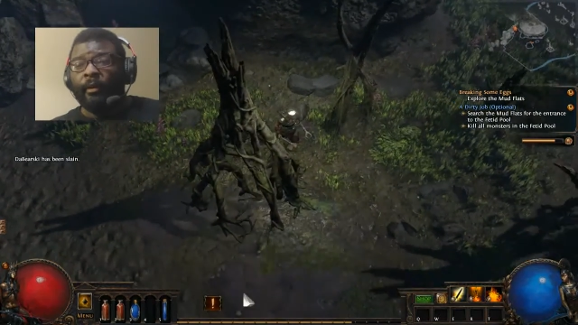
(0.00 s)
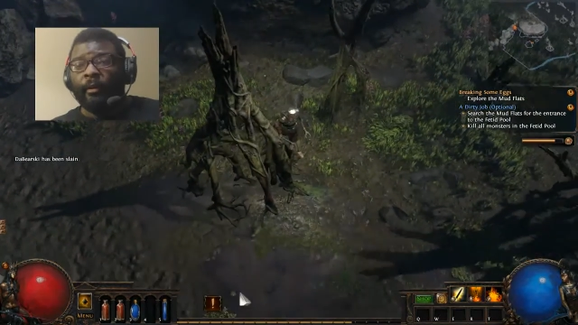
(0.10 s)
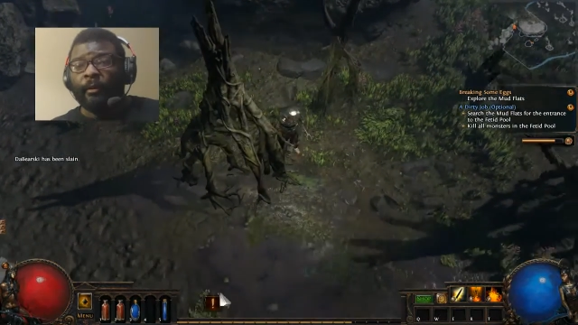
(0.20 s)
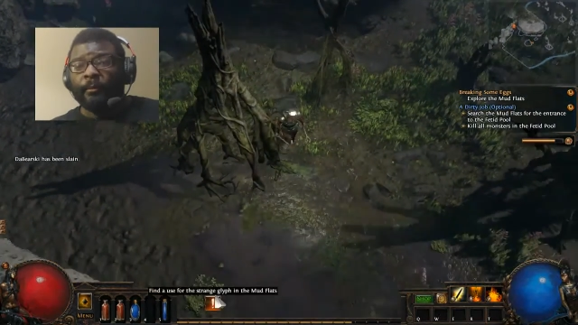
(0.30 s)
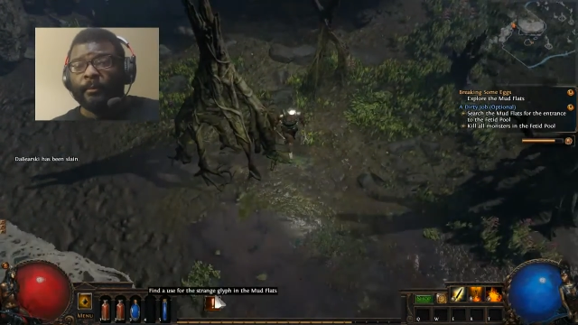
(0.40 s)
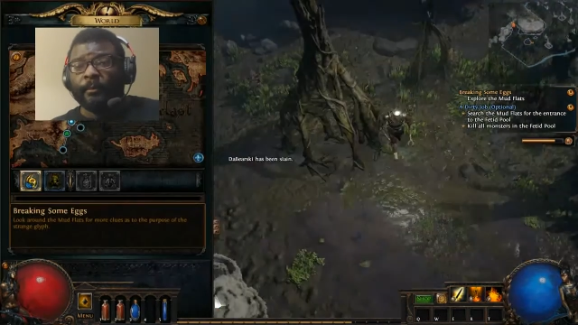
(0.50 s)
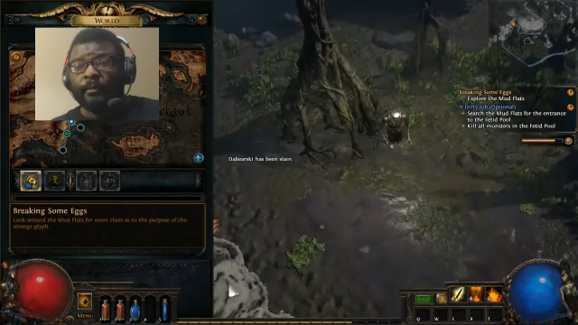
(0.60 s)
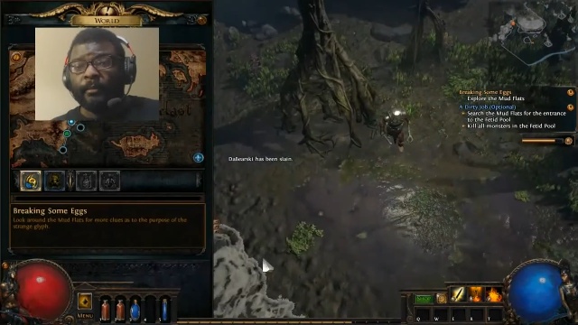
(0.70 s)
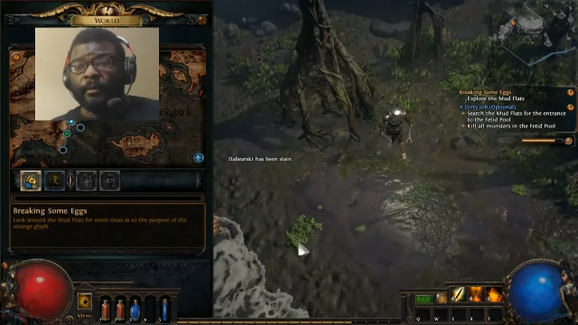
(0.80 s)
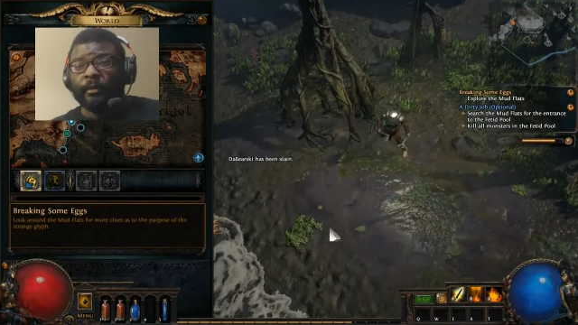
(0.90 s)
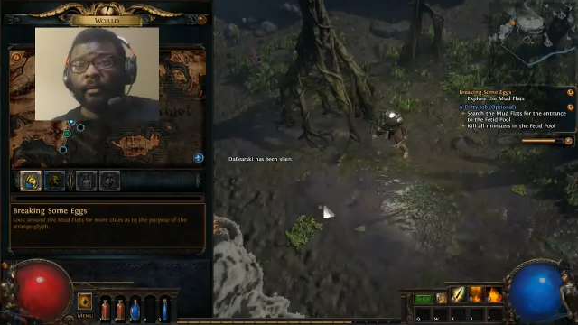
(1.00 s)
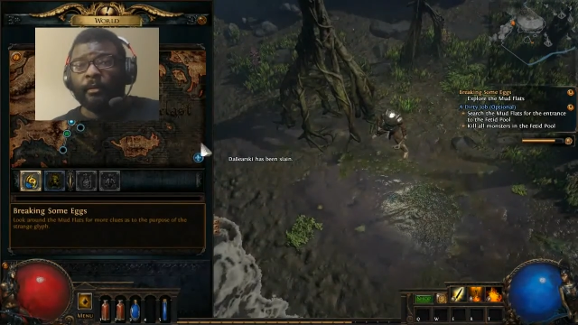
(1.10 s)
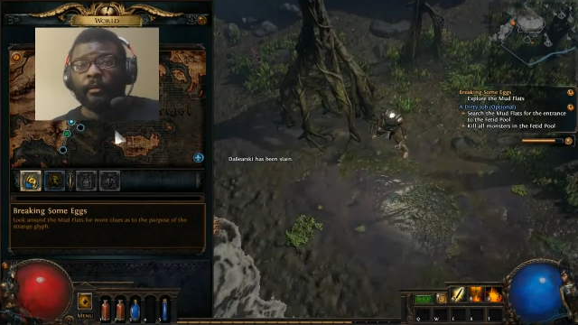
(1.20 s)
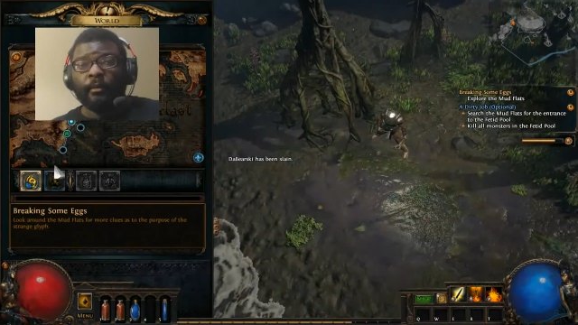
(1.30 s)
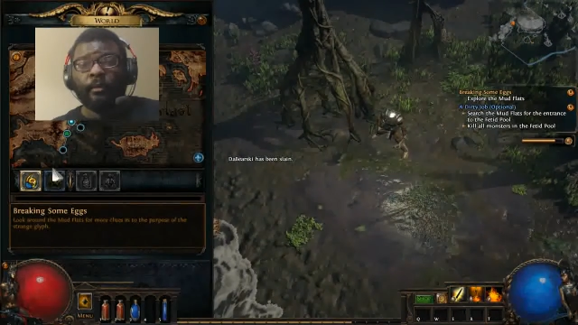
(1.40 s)

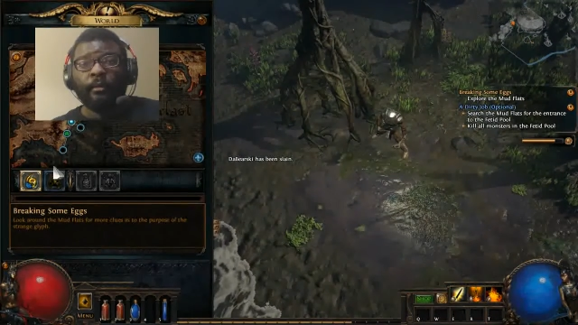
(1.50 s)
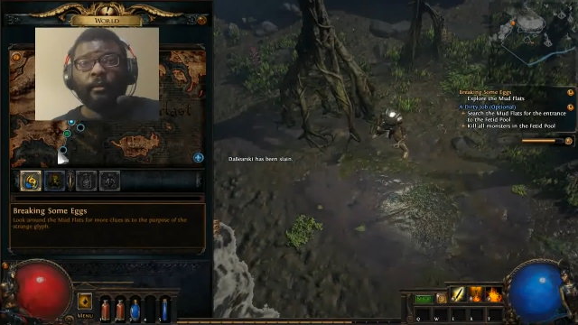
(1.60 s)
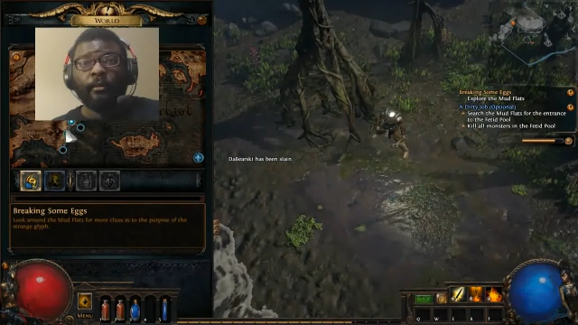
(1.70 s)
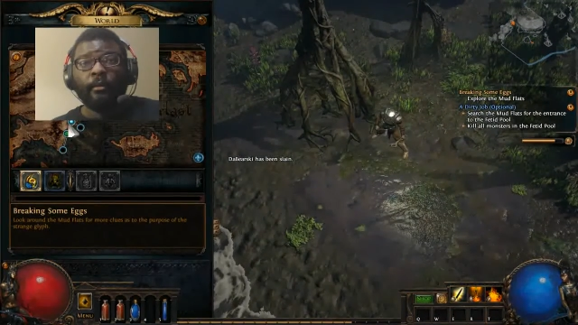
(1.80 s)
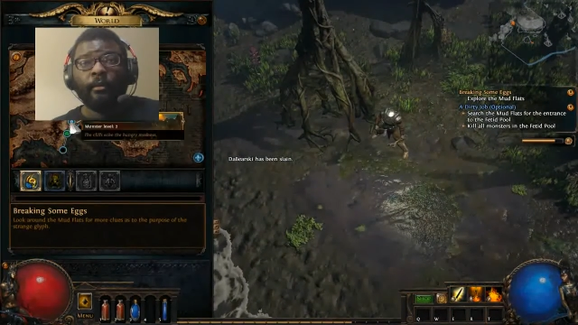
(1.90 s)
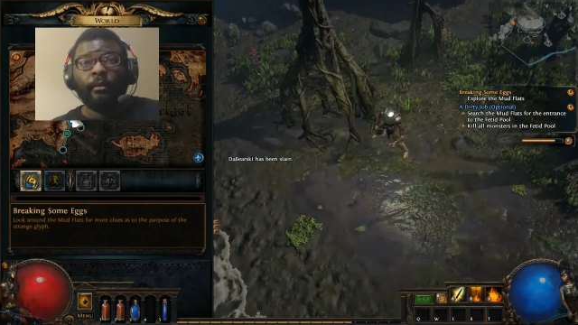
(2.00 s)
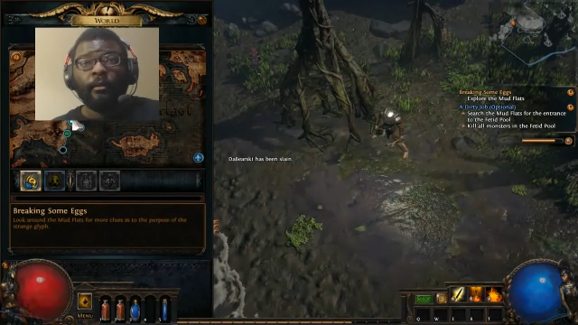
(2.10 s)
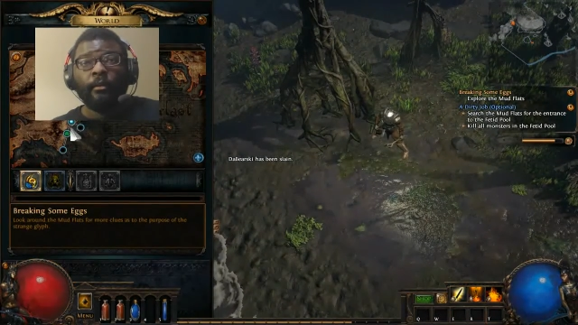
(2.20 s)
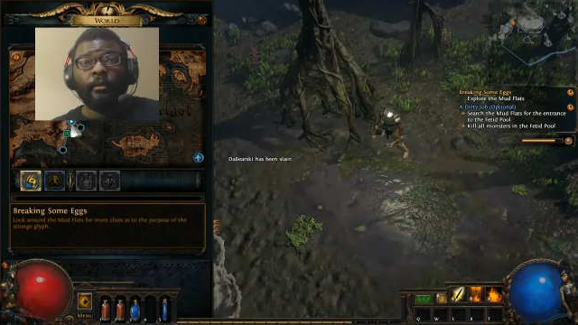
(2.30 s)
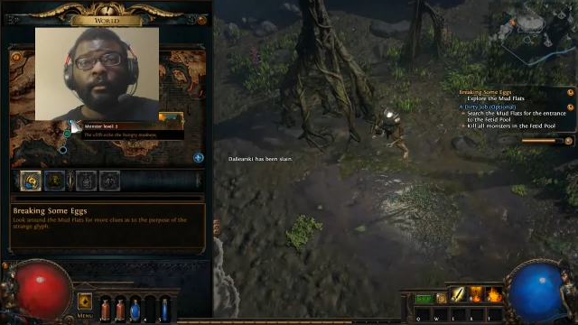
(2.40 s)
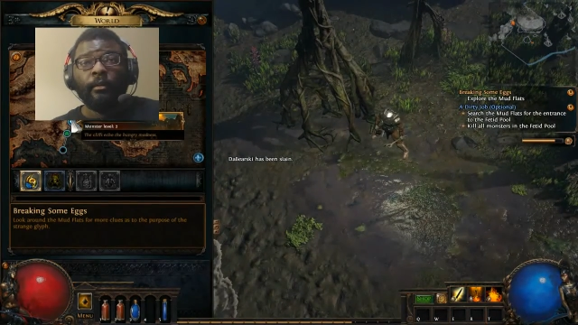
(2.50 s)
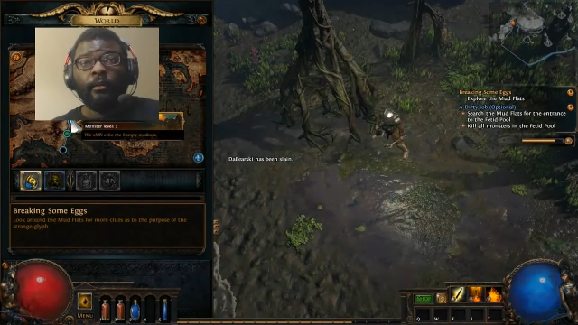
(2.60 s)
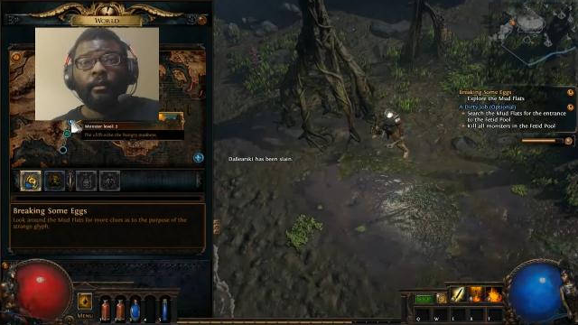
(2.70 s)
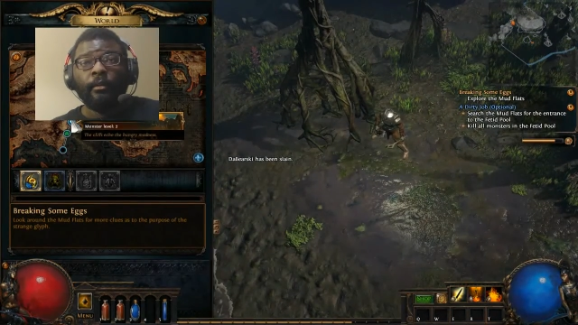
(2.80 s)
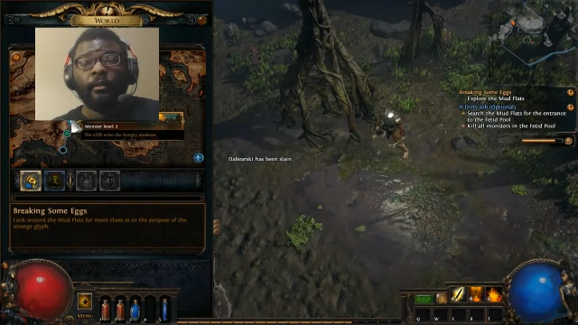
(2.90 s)

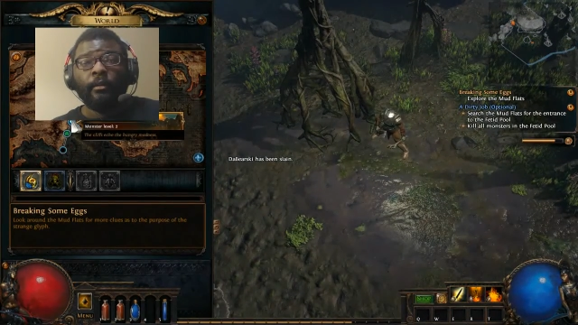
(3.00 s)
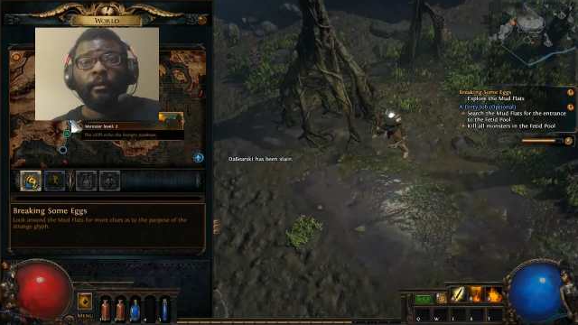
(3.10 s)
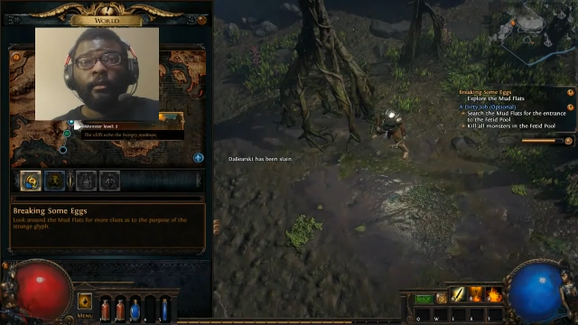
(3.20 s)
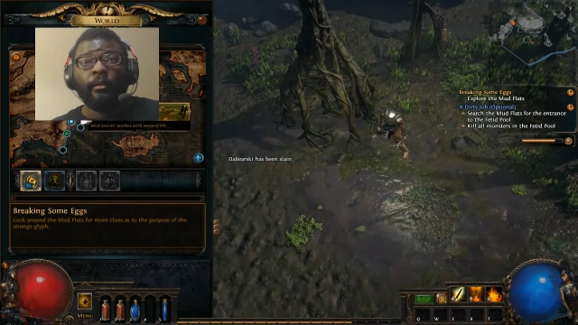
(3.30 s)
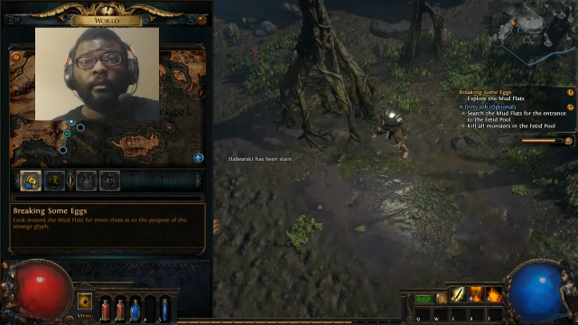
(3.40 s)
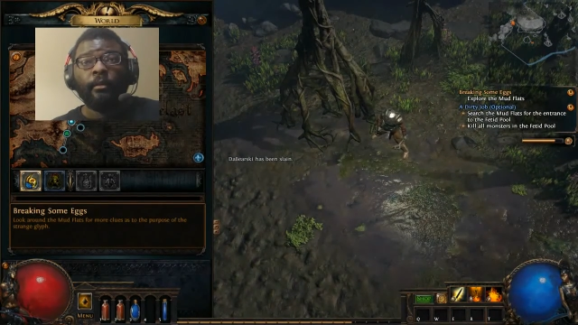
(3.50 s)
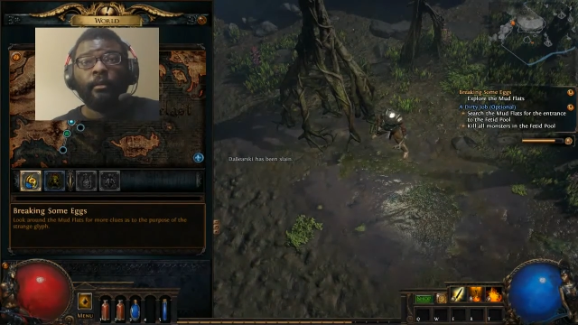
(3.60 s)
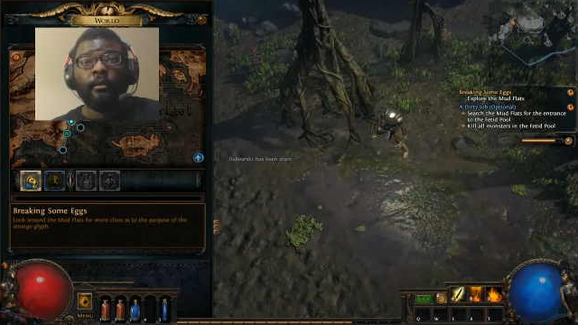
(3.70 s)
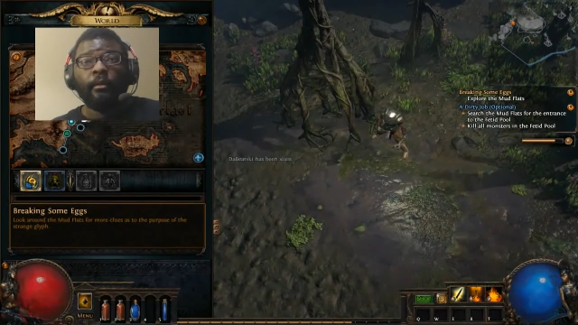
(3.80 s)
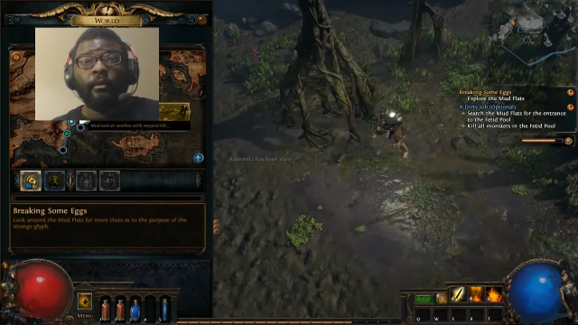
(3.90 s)
(silence)